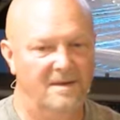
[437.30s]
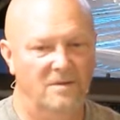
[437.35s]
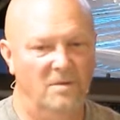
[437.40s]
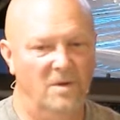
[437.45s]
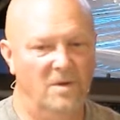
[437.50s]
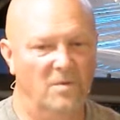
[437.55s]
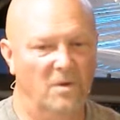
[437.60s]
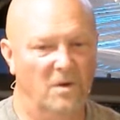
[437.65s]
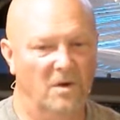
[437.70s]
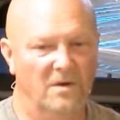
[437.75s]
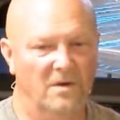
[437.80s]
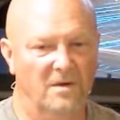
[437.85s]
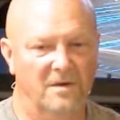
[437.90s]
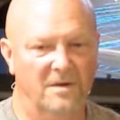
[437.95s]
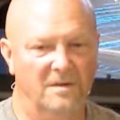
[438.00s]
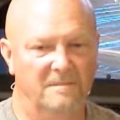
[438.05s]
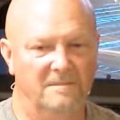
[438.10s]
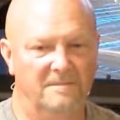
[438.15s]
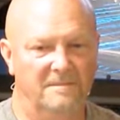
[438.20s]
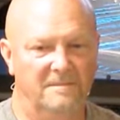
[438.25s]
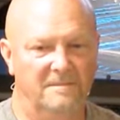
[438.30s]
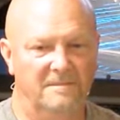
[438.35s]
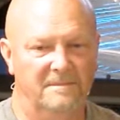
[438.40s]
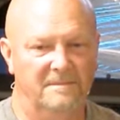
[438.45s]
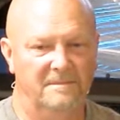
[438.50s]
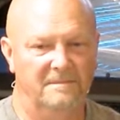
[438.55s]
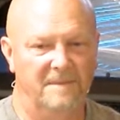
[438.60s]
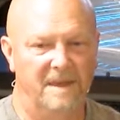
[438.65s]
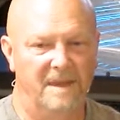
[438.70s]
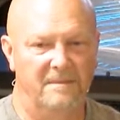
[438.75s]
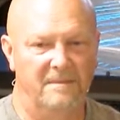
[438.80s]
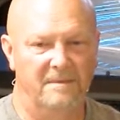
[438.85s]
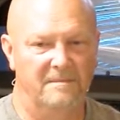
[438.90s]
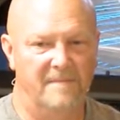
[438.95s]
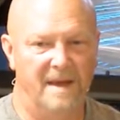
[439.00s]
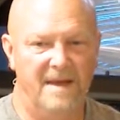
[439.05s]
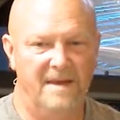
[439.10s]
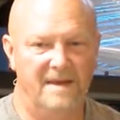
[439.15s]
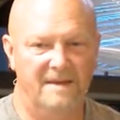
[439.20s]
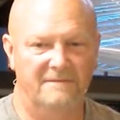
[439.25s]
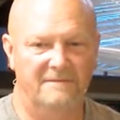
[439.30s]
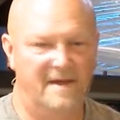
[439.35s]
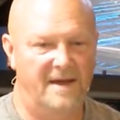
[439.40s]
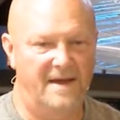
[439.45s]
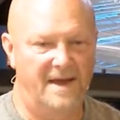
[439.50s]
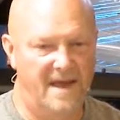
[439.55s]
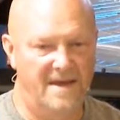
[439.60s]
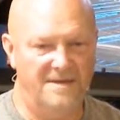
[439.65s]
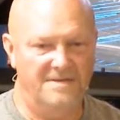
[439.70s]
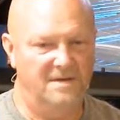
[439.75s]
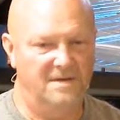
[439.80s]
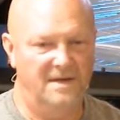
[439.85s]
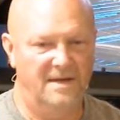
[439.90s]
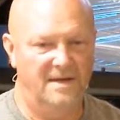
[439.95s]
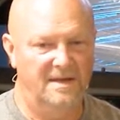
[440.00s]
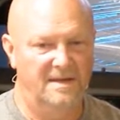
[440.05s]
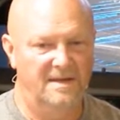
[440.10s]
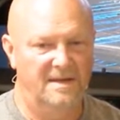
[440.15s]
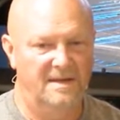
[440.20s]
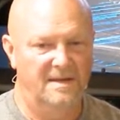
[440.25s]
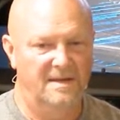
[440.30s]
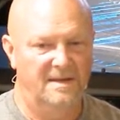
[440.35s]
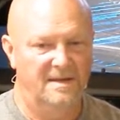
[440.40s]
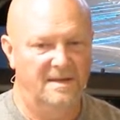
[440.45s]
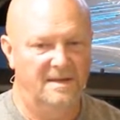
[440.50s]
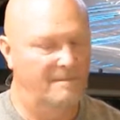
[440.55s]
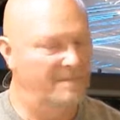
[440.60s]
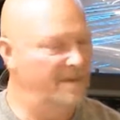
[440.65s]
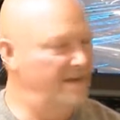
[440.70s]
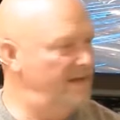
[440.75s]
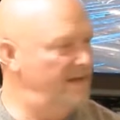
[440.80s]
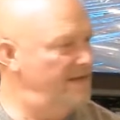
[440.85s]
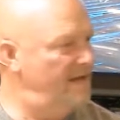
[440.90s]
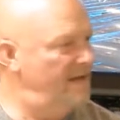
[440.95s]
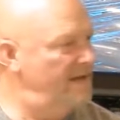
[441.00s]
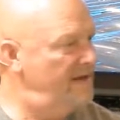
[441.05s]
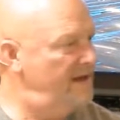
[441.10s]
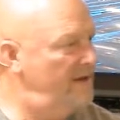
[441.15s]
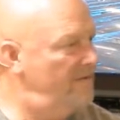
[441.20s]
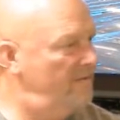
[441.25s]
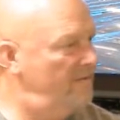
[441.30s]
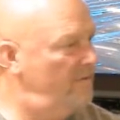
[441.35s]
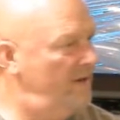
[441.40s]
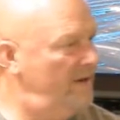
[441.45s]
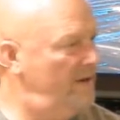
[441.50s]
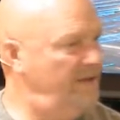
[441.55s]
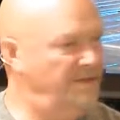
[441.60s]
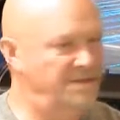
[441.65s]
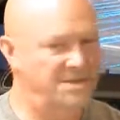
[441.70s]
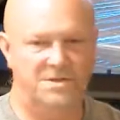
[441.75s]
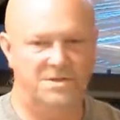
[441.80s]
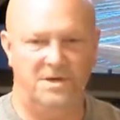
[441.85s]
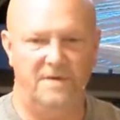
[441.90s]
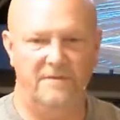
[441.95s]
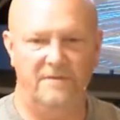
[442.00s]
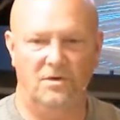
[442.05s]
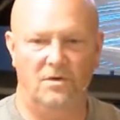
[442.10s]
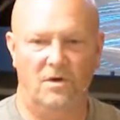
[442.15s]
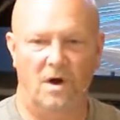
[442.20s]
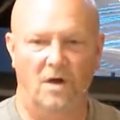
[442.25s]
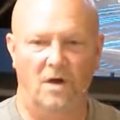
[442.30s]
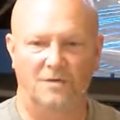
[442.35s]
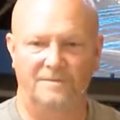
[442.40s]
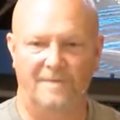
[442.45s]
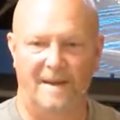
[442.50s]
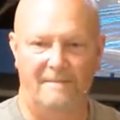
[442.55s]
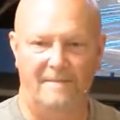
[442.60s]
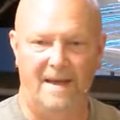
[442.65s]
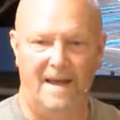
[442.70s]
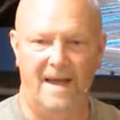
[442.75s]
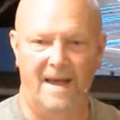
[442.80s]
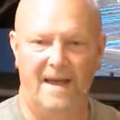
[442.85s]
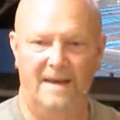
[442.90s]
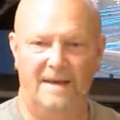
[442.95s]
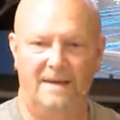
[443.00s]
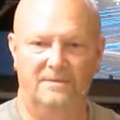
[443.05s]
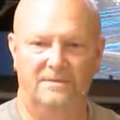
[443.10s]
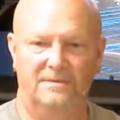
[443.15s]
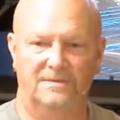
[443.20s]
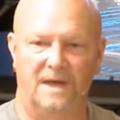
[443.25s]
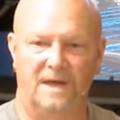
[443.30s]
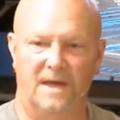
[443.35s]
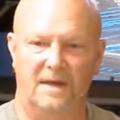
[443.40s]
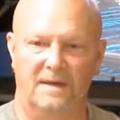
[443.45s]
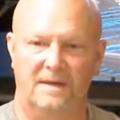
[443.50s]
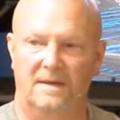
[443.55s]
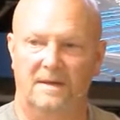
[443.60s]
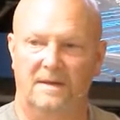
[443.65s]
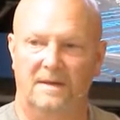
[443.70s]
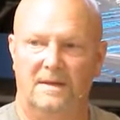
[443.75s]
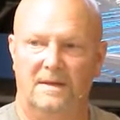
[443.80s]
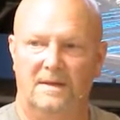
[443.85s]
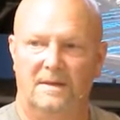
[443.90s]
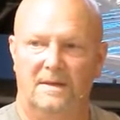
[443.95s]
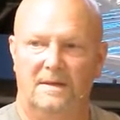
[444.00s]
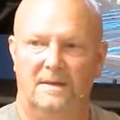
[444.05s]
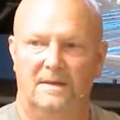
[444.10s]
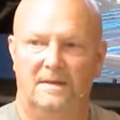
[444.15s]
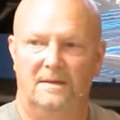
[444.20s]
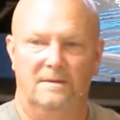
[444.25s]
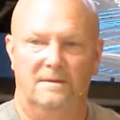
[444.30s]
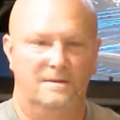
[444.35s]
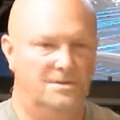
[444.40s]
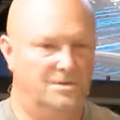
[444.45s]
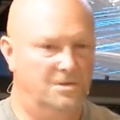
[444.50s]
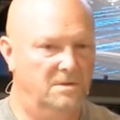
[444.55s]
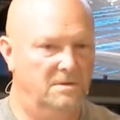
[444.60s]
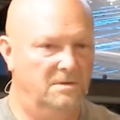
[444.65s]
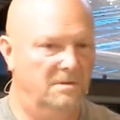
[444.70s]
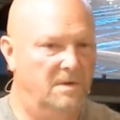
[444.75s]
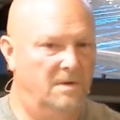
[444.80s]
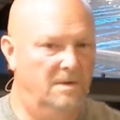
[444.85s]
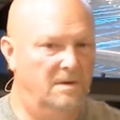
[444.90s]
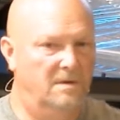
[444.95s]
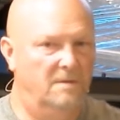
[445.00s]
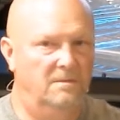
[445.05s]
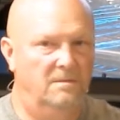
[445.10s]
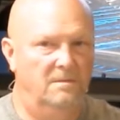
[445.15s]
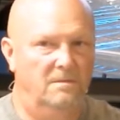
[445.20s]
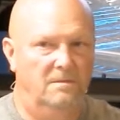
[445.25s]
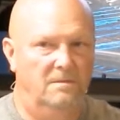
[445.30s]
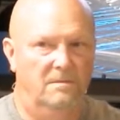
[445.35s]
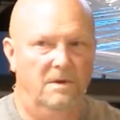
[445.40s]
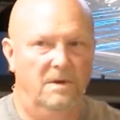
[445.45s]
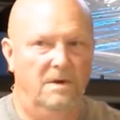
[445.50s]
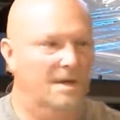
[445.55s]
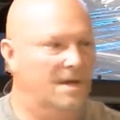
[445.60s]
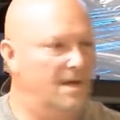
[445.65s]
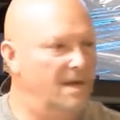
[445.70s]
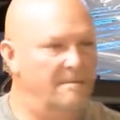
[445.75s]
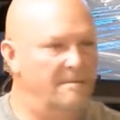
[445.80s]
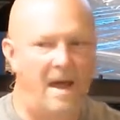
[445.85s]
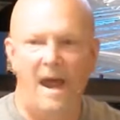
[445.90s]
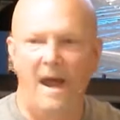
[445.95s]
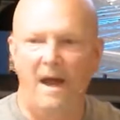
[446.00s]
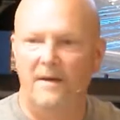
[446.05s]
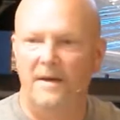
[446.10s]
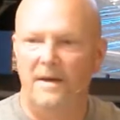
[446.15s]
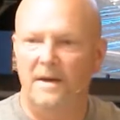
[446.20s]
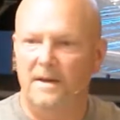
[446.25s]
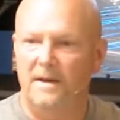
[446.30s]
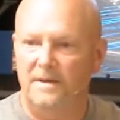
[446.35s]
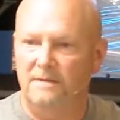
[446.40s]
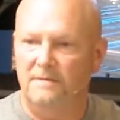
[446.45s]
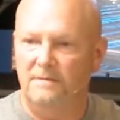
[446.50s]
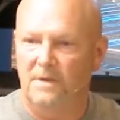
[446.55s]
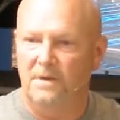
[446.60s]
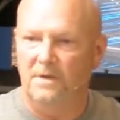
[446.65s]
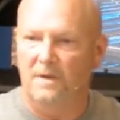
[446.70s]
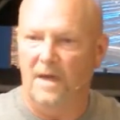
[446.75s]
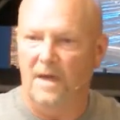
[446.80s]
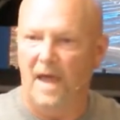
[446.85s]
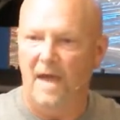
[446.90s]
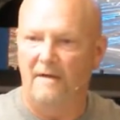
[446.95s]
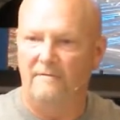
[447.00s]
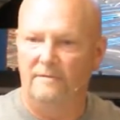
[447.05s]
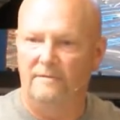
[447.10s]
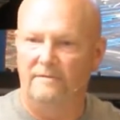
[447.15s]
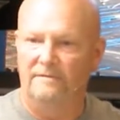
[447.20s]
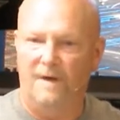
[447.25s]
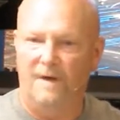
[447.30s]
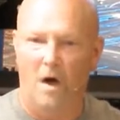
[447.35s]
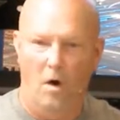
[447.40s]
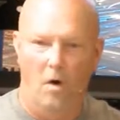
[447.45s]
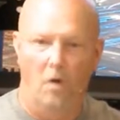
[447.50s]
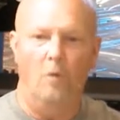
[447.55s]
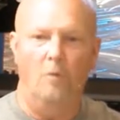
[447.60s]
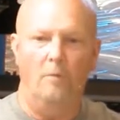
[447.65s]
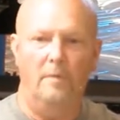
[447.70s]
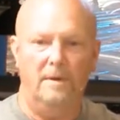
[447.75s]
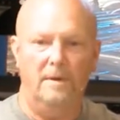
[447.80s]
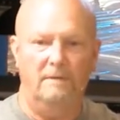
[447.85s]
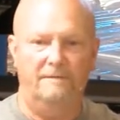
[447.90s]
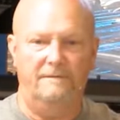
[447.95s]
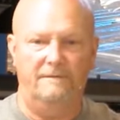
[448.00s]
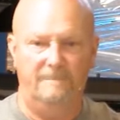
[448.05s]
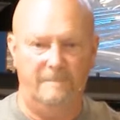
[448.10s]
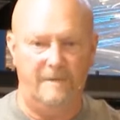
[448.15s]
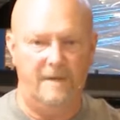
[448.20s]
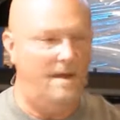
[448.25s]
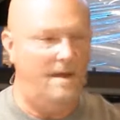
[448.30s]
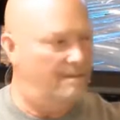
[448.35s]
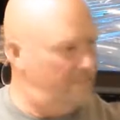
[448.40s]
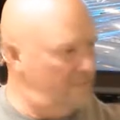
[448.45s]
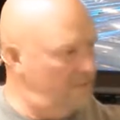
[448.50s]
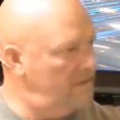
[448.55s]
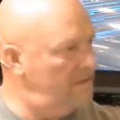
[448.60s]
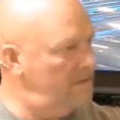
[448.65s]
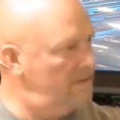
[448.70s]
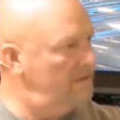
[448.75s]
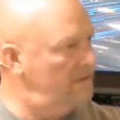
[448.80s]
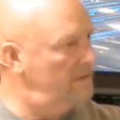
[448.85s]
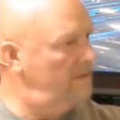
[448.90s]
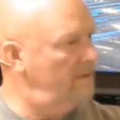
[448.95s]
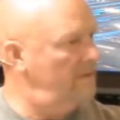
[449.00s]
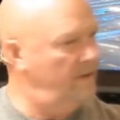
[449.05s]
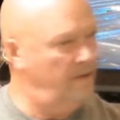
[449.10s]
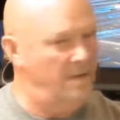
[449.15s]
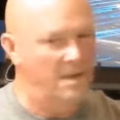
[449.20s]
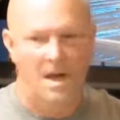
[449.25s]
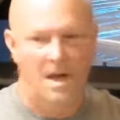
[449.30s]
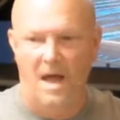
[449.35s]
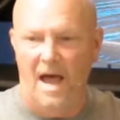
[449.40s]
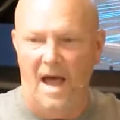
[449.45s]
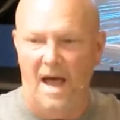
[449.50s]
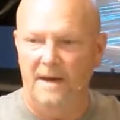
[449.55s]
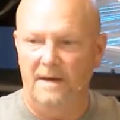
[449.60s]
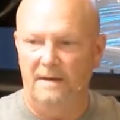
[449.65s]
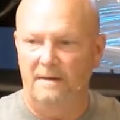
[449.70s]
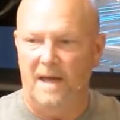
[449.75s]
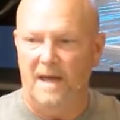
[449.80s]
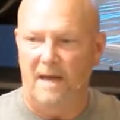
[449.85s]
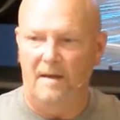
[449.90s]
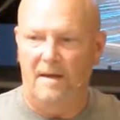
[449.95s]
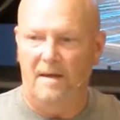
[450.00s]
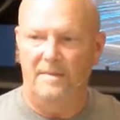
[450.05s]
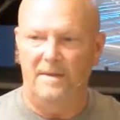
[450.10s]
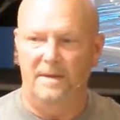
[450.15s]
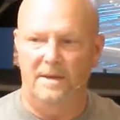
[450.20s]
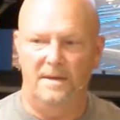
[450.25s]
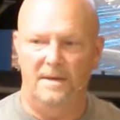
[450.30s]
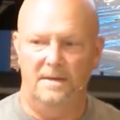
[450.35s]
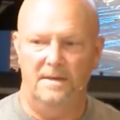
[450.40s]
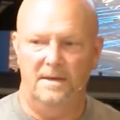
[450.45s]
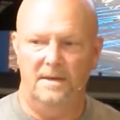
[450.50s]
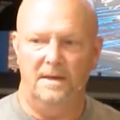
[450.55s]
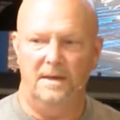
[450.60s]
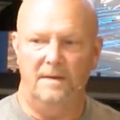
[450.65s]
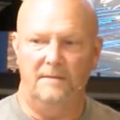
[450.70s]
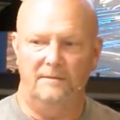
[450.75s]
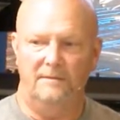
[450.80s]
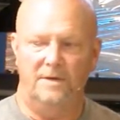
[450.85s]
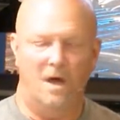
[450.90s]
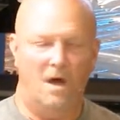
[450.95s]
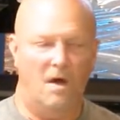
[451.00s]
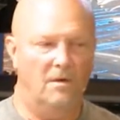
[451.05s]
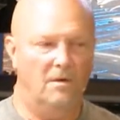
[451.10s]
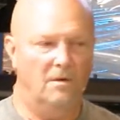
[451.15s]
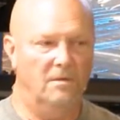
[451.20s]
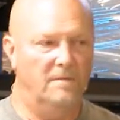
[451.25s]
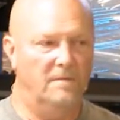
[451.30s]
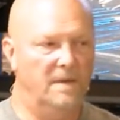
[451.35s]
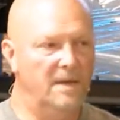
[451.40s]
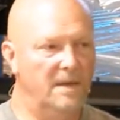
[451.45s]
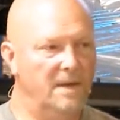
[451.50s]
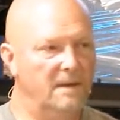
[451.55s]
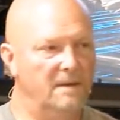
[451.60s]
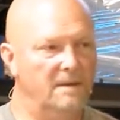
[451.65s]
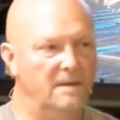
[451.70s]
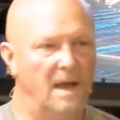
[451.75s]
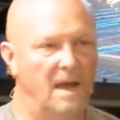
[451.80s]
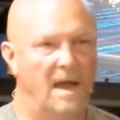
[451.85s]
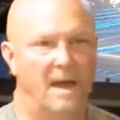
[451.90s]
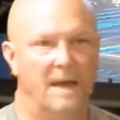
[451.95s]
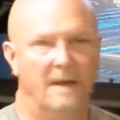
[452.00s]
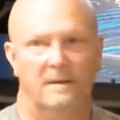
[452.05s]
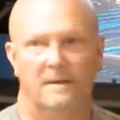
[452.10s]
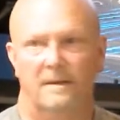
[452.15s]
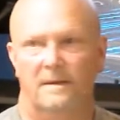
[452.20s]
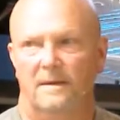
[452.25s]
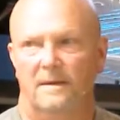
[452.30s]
we weren't going to be able to make it financially. I mean, it, that never really just even crossed my mind. It was like, sure, well, we're going to get married and we're going to have a home and a family, and you know, I mean, I didn't. I, I, mean, it didn't even dawn on me like,